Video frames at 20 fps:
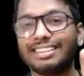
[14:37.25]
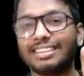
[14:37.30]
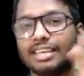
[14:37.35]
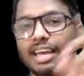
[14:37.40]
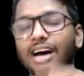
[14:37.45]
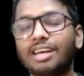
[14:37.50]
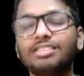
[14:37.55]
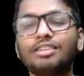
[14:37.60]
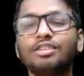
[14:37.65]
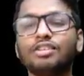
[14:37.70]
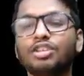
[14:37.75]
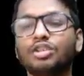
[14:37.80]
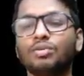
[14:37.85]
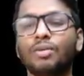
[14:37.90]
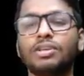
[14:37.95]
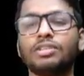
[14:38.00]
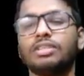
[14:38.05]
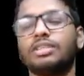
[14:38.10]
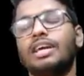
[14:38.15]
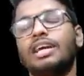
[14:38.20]
The answer to this
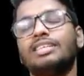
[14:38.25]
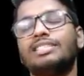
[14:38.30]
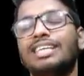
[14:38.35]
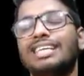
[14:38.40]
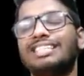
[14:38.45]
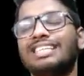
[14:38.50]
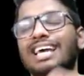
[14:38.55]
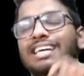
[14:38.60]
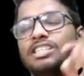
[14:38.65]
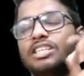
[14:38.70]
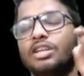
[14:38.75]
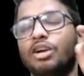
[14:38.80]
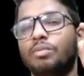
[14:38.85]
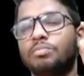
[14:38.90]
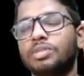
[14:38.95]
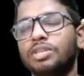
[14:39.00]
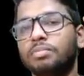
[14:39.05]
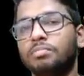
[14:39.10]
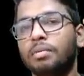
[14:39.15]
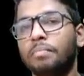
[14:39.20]
question, guys, is actually
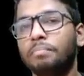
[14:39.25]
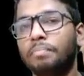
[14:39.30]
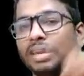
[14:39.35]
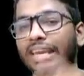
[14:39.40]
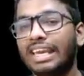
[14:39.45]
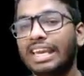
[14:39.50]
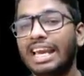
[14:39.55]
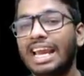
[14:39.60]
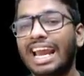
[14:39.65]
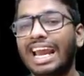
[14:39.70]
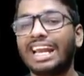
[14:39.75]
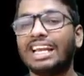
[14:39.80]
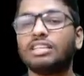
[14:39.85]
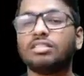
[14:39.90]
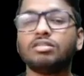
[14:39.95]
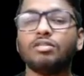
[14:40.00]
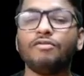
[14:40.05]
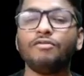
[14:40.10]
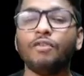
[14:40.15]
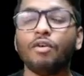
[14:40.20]
option number B. It
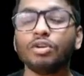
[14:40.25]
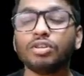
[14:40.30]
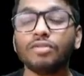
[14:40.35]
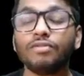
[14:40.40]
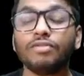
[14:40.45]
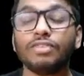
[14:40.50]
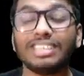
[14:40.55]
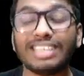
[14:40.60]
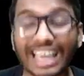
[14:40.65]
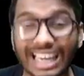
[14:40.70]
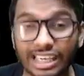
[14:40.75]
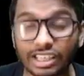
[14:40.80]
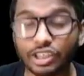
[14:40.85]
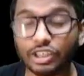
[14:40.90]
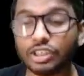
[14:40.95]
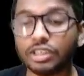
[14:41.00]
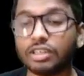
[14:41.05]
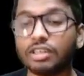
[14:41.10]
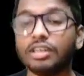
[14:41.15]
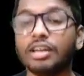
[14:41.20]
is the force of
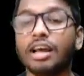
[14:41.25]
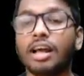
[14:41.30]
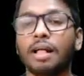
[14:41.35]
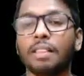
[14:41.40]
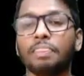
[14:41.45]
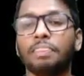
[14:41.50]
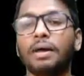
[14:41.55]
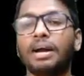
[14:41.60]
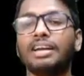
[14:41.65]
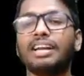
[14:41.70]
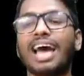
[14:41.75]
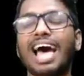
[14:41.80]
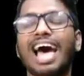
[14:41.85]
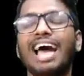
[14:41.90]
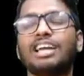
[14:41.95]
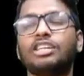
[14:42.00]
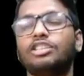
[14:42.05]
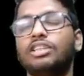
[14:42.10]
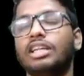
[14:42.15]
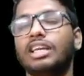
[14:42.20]
tension that
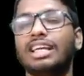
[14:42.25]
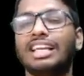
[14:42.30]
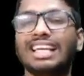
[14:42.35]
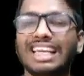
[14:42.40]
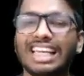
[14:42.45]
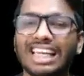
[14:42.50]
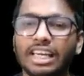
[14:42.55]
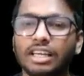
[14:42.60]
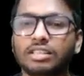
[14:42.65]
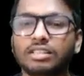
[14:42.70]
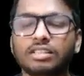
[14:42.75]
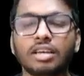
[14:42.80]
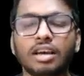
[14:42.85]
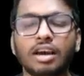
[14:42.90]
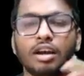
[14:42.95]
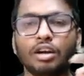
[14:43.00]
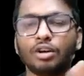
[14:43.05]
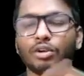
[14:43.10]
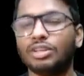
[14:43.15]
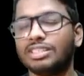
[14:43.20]
actually leads
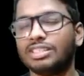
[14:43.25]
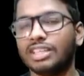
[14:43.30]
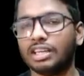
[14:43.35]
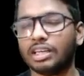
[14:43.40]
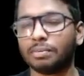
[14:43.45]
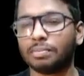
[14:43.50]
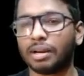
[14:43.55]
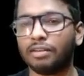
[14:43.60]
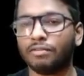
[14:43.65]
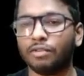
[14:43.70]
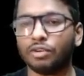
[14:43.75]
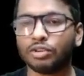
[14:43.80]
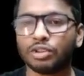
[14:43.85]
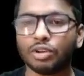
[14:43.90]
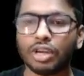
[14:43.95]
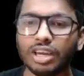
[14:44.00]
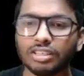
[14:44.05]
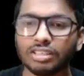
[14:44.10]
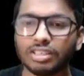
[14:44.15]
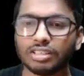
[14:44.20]
to the centripetal force.
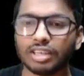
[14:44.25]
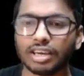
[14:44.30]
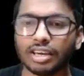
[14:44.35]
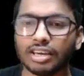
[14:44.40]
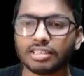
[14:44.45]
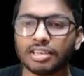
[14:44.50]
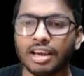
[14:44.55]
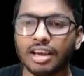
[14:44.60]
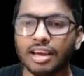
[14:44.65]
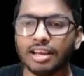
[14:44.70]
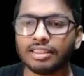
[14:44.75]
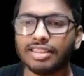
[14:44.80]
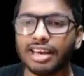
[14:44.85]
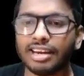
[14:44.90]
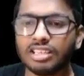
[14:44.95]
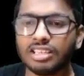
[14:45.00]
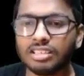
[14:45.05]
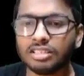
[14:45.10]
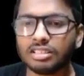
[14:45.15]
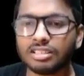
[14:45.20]
So here's the thing, guys,
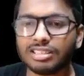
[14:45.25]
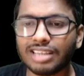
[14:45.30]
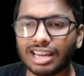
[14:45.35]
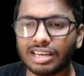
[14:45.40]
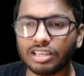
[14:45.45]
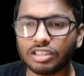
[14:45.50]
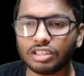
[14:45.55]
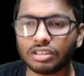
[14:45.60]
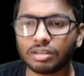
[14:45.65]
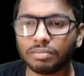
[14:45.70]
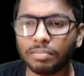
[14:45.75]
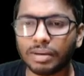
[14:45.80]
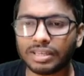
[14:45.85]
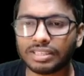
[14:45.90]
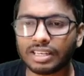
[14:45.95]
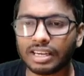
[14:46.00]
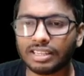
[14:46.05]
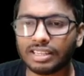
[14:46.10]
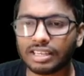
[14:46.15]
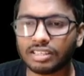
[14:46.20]
there is tension.
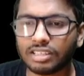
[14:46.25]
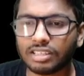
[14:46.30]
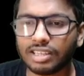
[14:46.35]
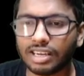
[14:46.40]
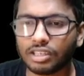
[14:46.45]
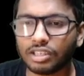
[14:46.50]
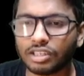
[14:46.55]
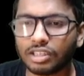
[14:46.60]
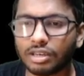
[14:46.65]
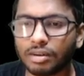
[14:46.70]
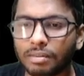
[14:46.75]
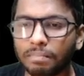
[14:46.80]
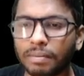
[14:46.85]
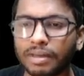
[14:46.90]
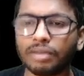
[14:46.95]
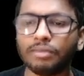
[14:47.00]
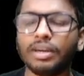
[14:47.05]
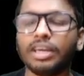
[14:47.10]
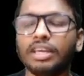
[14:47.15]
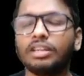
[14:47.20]
Basically, there's tension
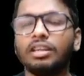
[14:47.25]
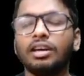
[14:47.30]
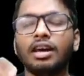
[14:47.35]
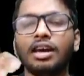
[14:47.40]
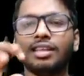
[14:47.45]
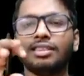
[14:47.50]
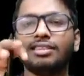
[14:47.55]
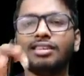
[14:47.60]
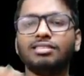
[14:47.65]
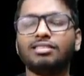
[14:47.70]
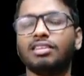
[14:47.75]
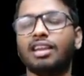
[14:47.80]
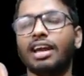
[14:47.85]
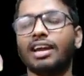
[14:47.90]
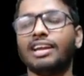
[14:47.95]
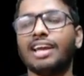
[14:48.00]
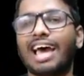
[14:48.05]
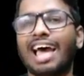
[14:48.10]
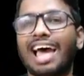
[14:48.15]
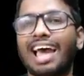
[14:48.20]
between the
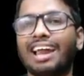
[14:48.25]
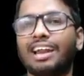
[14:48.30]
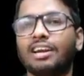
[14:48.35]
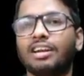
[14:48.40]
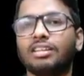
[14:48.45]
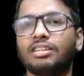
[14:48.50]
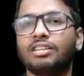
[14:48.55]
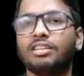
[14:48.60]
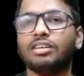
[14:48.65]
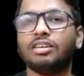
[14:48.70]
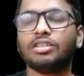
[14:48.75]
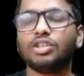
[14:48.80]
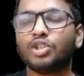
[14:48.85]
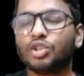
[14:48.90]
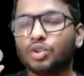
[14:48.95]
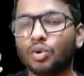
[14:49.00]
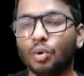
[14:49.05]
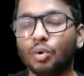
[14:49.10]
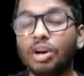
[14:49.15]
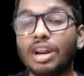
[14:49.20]
thread and the
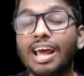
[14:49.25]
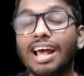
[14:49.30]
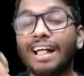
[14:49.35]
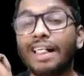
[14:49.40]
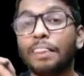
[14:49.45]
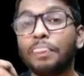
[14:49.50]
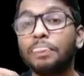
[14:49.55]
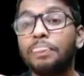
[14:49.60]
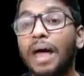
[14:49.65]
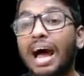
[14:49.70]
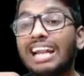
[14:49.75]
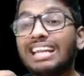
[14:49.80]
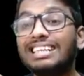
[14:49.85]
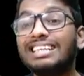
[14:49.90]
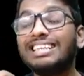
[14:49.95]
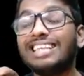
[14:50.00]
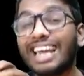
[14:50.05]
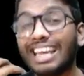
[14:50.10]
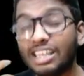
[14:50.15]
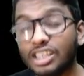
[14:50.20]
stone.
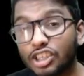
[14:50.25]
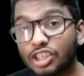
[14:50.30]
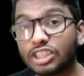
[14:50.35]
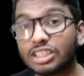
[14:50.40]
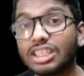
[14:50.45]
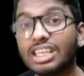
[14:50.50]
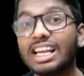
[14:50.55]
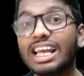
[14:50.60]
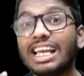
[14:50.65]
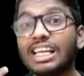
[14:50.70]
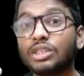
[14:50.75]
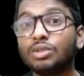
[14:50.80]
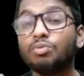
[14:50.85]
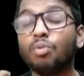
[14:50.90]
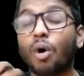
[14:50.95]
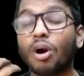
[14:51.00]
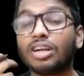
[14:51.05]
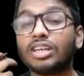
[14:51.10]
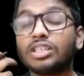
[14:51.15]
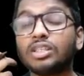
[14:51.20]
That tension is
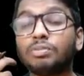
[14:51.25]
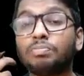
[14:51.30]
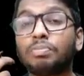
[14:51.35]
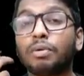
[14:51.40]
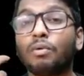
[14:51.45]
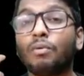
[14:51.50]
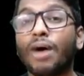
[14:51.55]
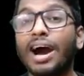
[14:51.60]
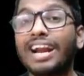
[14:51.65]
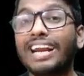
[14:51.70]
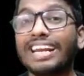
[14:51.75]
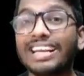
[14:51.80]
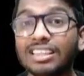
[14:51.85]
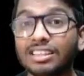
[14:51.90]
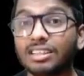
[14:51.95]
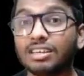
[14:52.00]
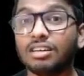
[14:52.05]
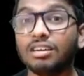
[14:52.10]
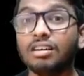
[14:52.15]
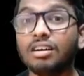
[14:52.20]
what is
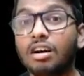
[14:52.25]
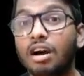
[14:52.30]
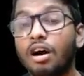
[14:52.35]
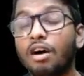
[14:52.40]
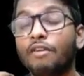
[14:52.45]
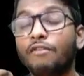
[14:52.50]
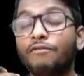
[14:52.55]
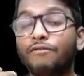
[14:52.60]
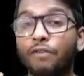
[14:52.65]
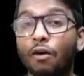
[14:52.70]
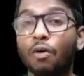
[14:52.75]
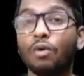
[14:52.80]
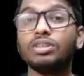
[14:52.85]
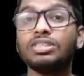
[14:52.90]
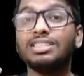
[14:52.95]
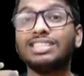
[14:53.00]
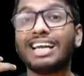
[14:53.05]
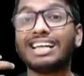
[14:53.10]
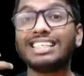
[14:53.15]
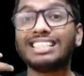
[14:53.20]
providing the
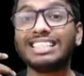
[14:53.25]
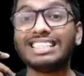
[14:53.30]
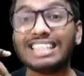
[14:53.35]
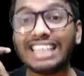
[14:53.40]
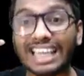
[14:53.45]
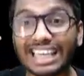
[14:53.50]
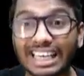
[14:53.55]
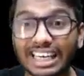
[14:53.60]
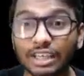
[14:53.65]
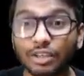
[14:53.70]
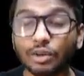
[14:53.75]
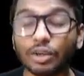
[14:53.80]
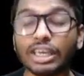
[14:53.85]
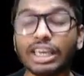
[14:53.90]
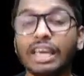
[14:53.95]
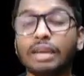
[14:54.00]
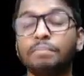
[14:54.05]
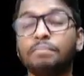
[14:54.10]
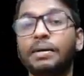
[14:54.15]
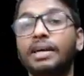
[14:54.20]
force that is needed to
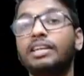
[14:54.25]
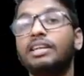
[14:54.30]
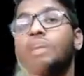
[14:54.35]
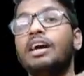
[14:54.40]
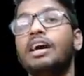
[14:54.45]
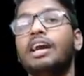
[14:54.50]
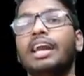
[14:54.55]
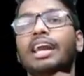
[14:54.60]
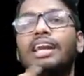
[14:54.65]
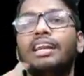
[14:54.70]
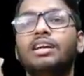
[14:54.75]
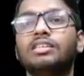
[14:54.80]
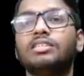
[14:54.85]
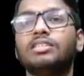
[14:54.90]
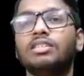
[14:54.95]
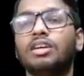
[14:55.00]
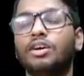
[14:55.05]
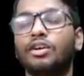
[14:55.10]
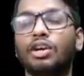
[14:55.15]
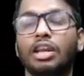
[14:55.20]
keep it in a
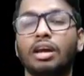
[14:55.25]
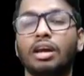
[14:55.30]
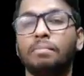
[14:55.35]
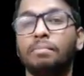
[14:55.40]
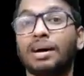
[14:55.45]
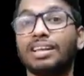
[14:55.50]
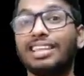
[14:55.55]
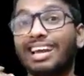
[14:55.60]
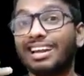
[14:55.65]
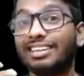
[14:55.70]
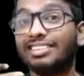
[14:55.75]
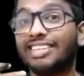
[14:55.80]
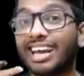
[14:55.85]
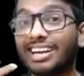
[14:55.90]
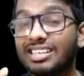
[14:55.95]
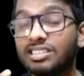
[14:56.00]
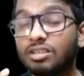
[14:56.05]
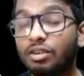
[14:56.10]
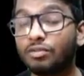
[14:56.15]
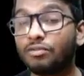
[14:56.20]
circular path, and
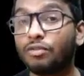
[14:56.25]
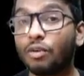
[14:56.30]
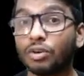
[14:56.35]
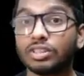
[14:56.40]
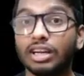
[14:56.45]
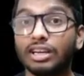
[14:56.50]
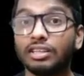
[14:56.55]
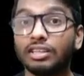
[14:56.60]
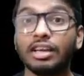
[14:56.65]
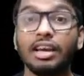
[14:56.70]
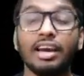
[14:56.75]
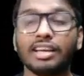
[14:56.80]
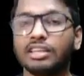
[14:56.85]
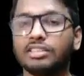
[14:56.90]
that is the force that.